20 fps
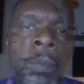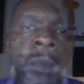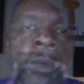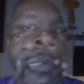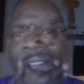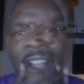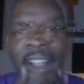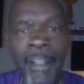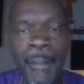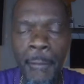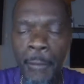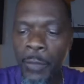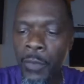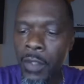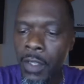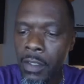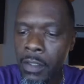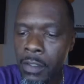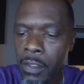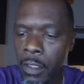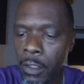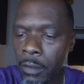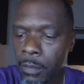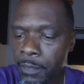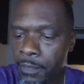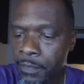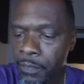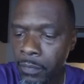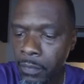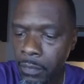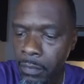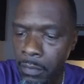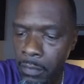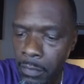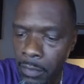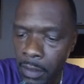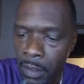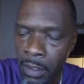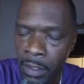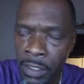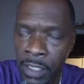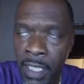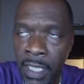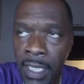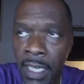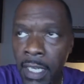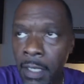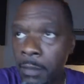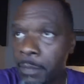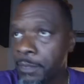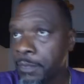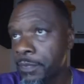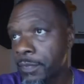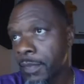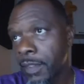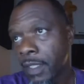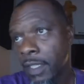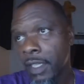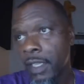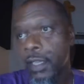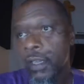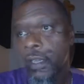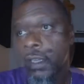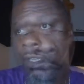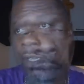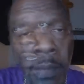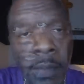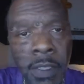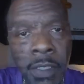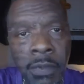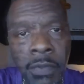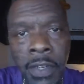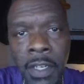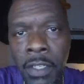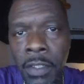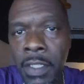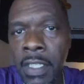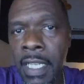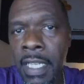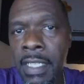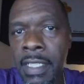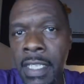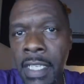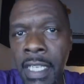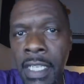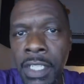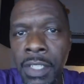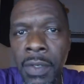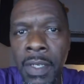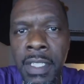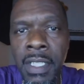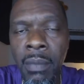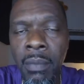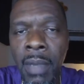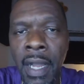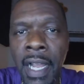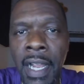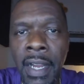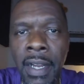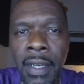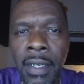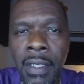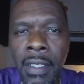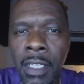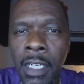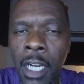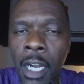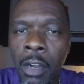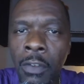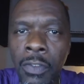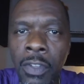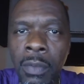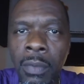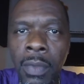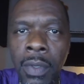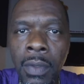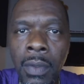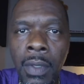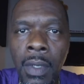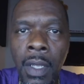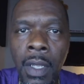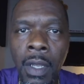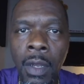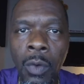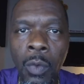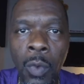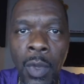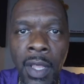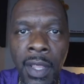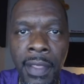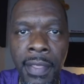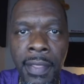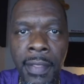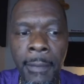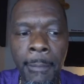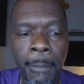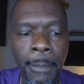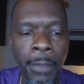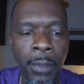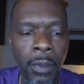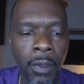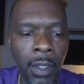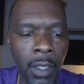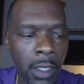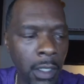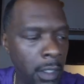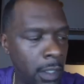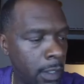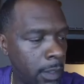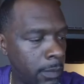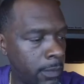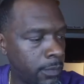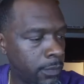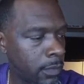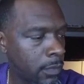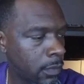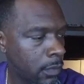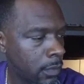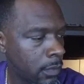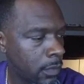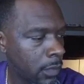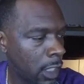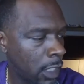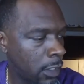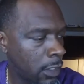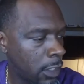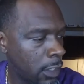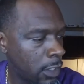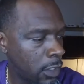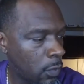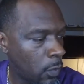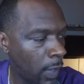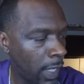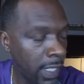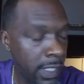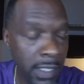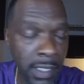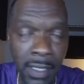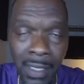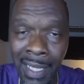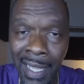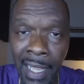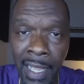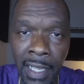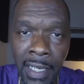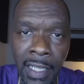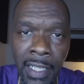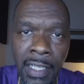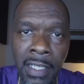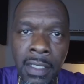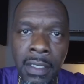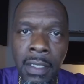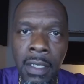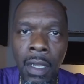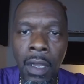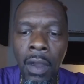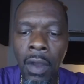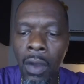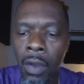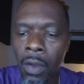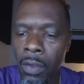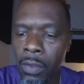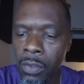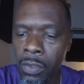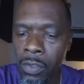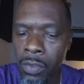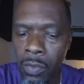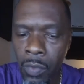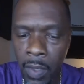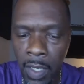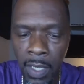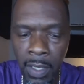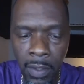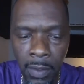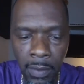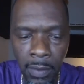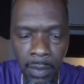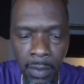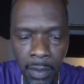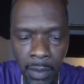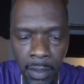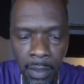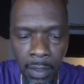All right, so check it out. The purpose of this video today is to get you as a buyer comfortable with a situation that is all too well